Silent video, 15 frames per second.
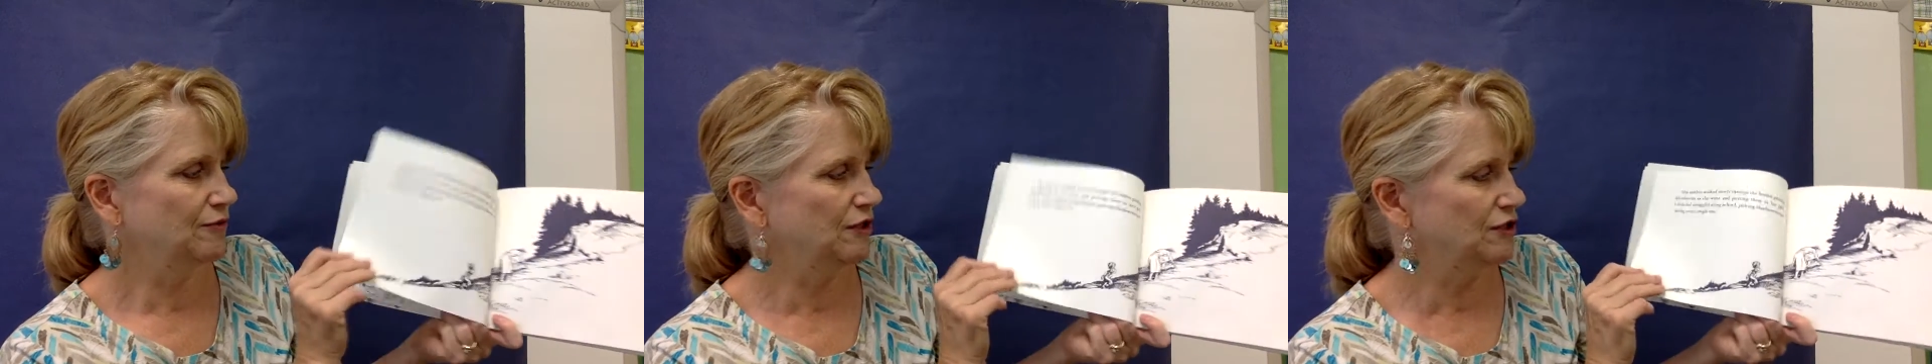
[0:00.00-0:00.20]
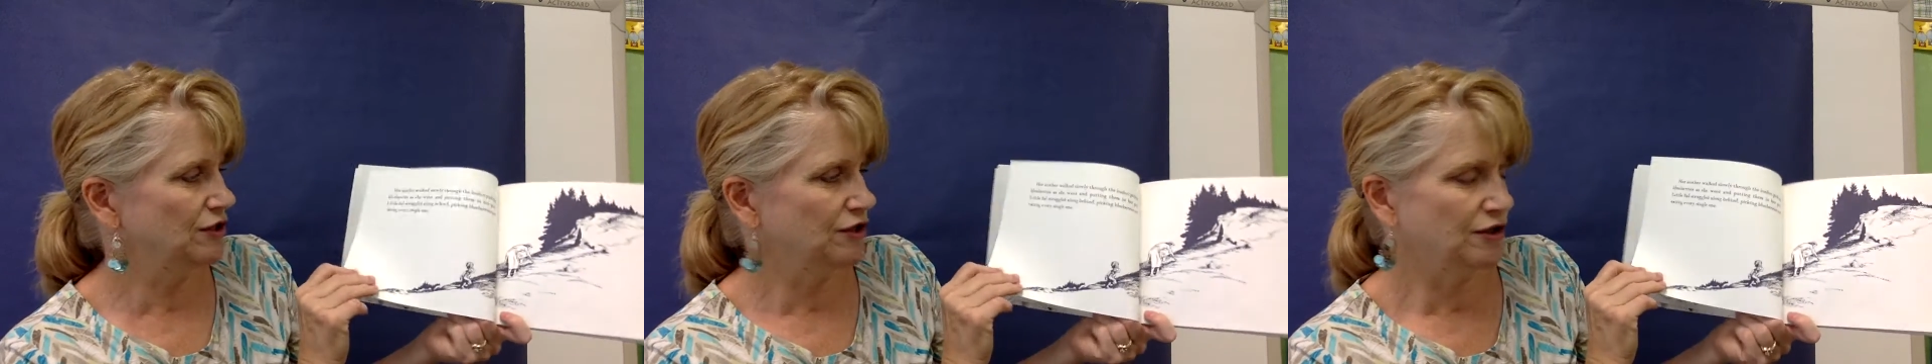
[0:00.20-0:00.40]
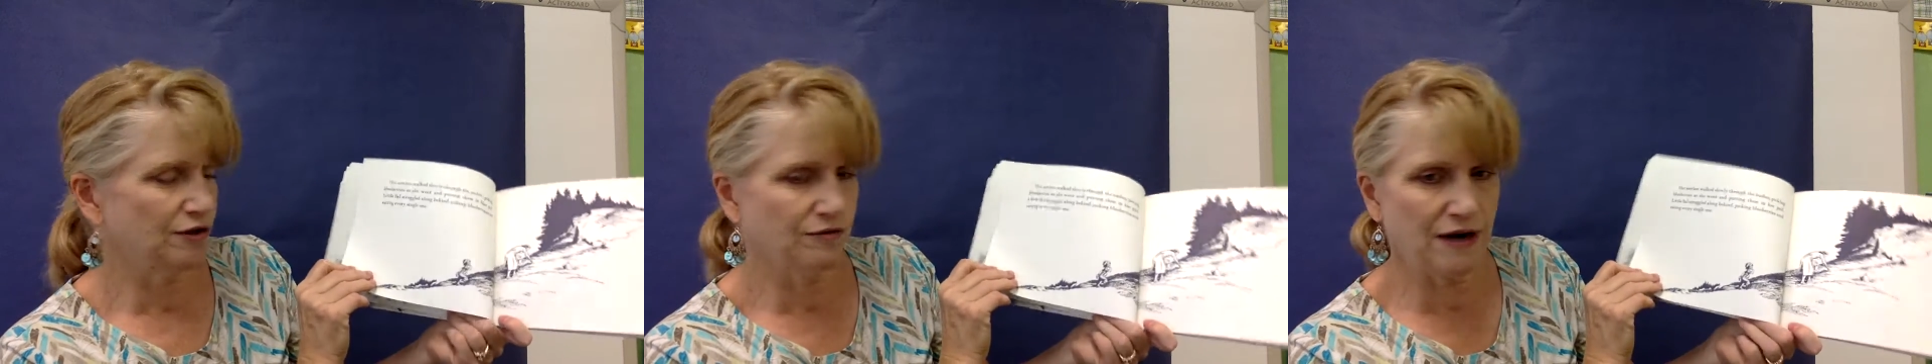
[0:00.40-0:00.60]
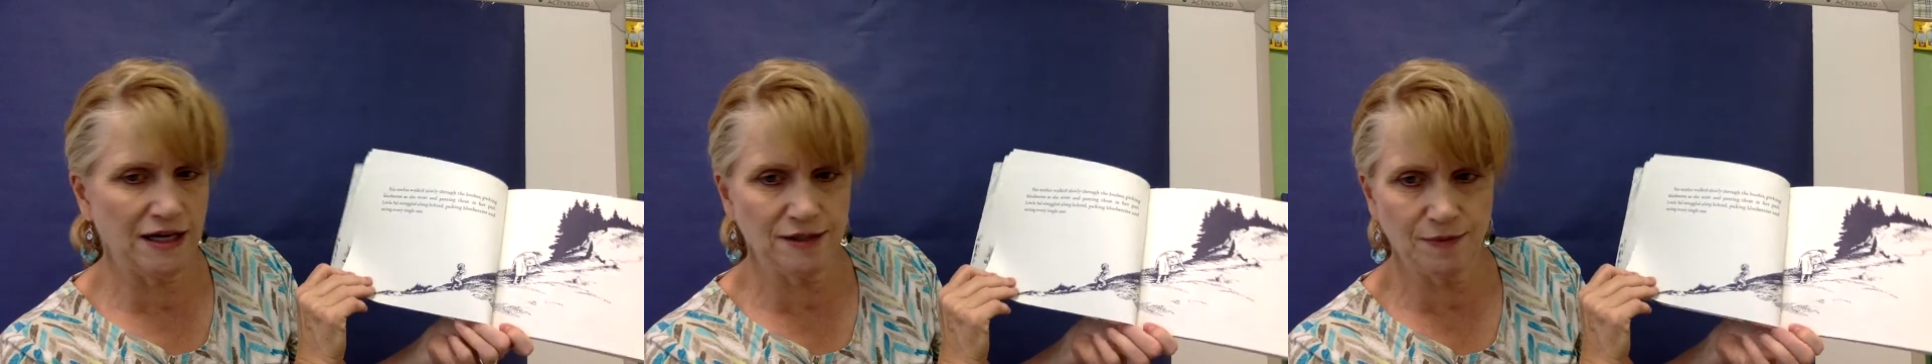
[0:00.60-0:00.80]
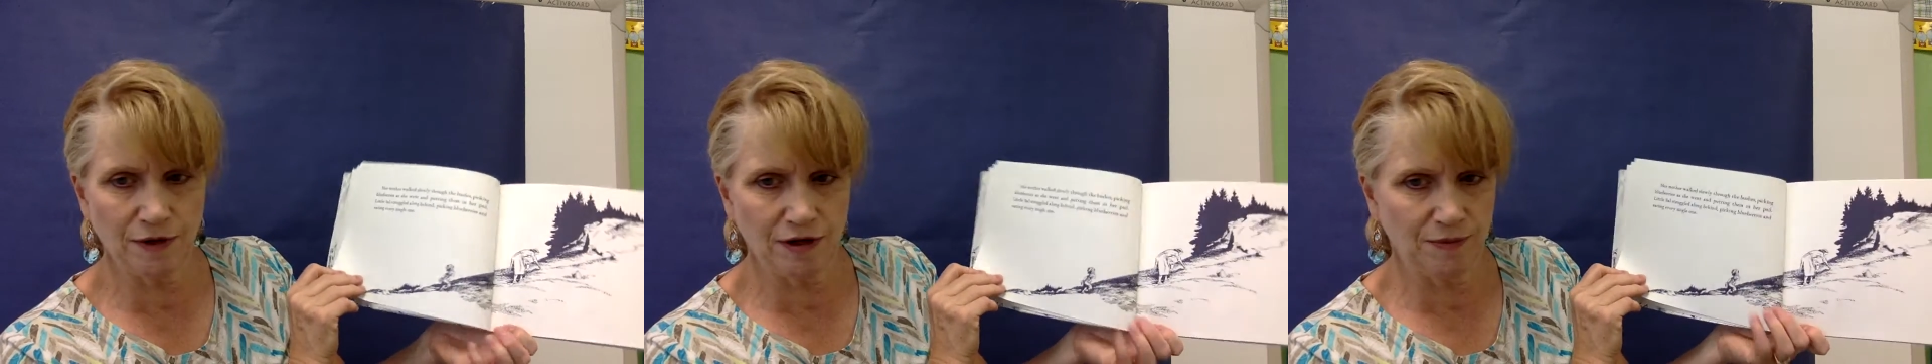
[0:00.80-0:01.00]
We took her
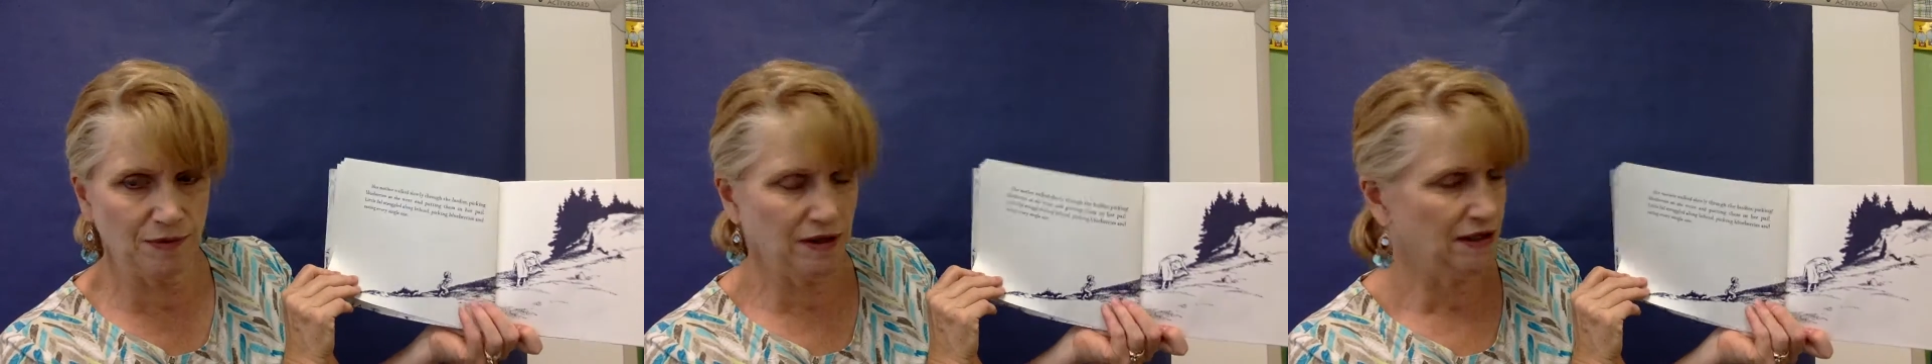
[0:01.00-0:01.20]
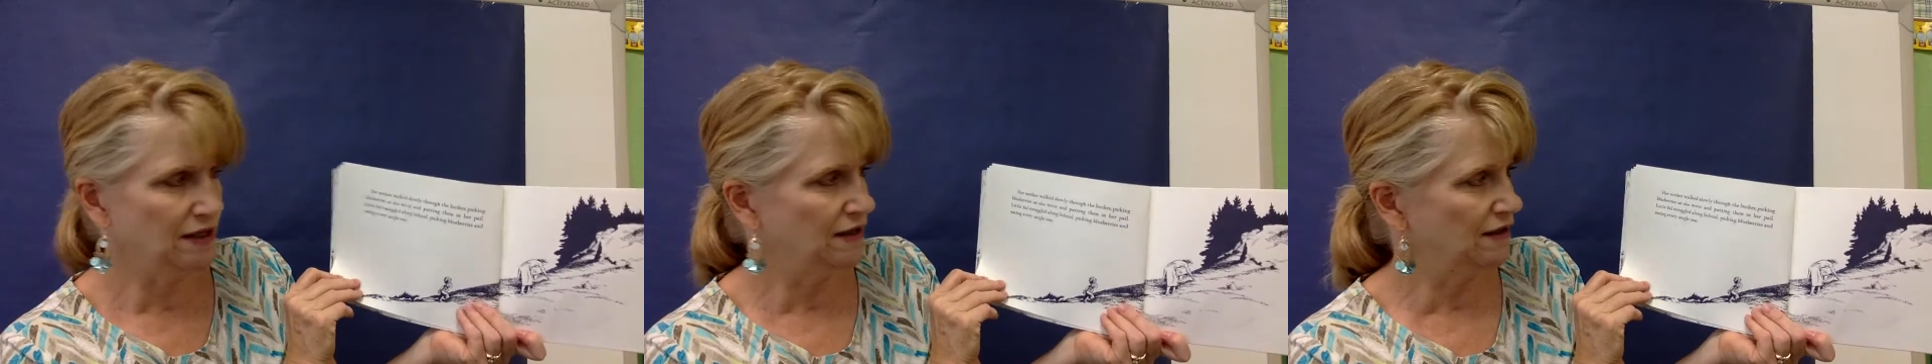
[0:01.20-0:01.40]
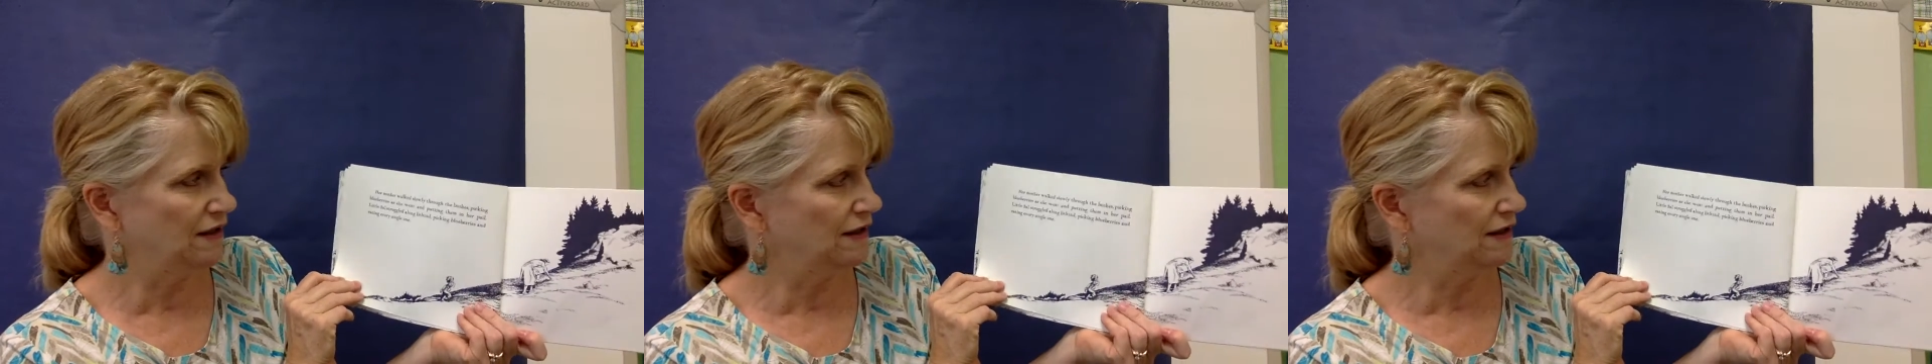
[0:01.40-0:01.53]
raspberry picking